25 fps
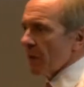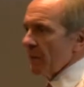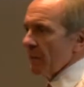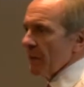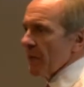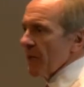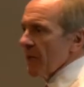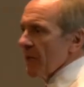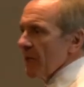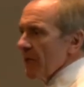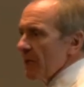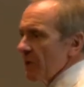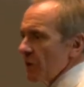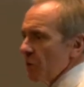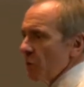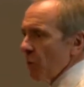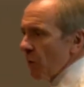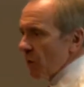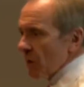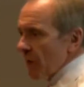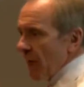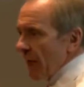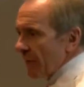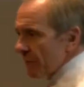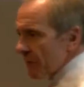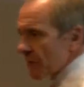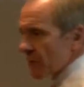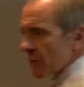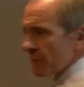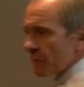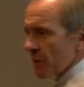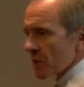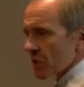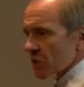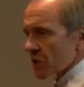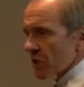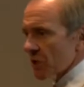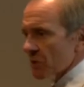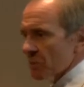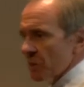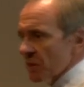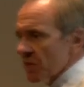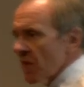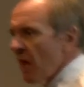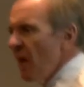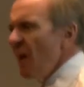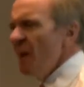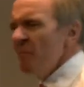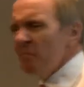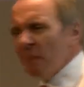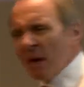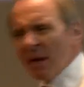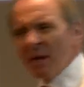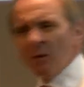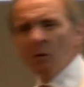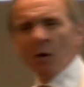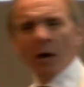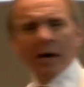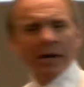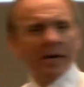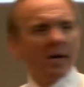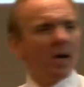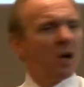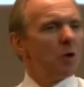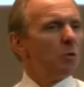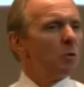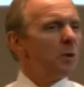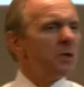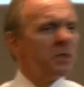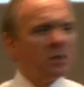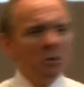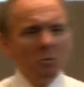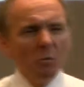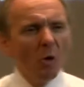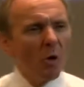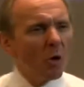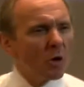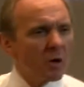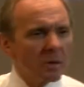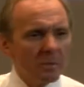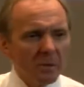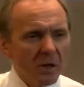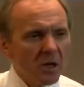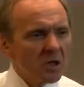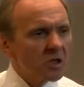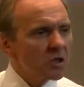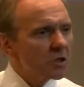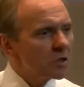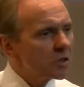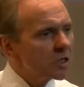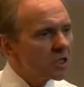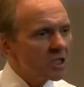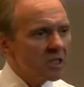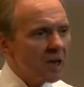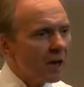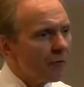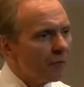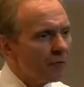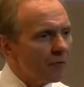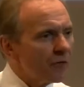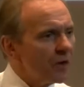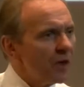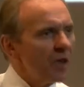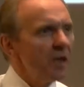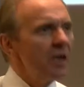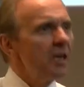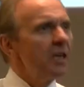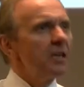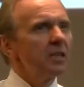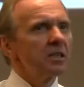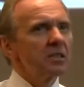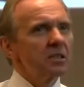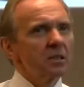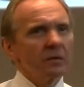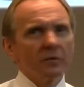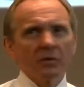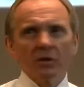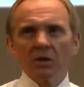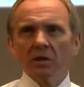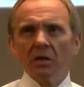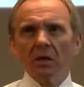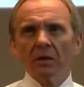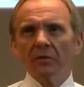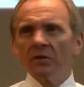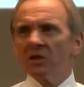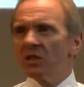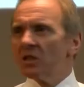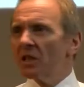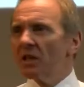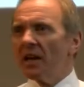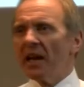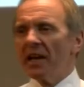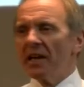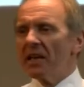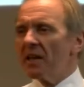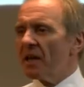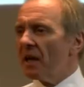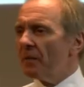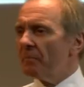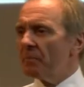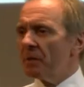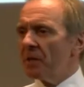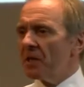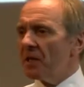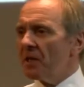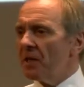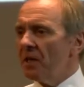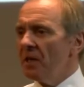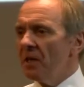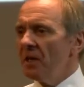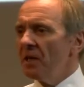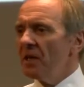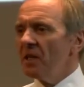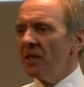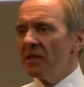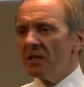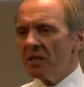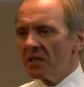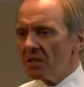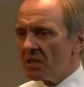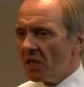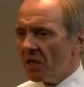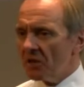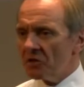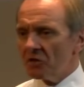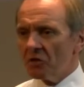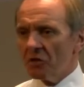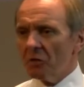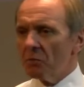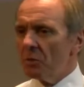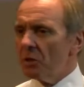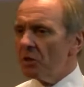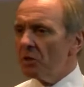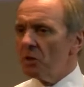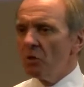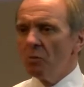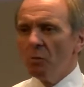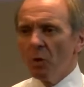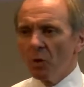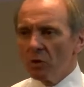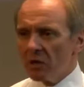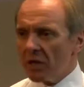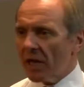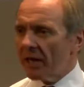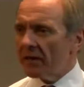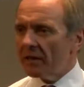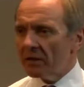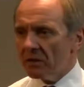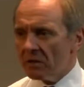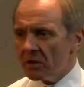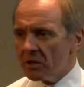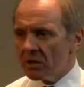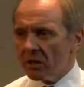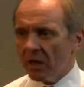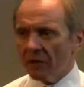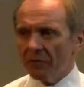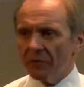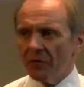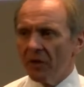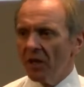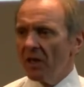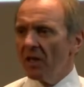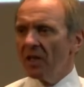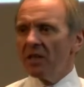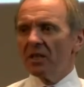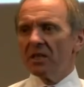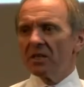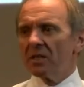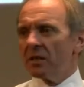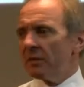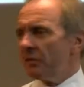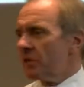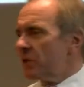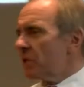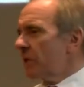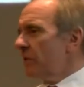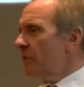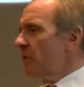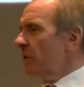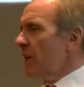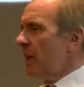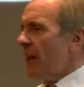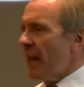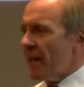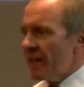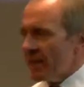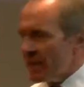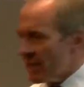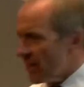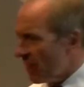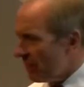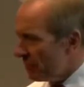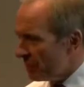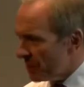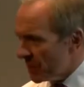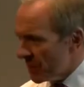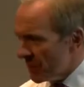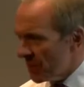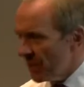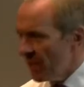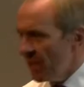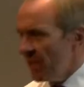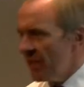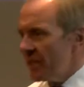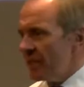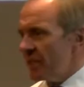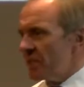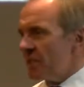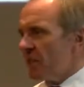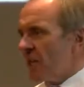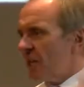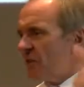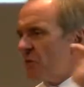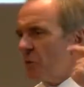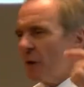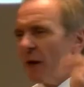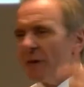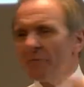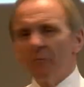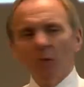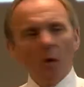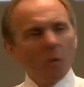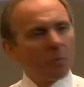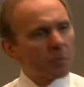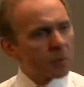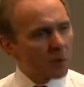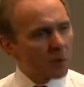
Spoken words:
coming in who want to have a commercial experience. By the way, we do more commercial stuff in the civil service than any company in this country. We do more technical stuff in the civil service than any company in this country. We have more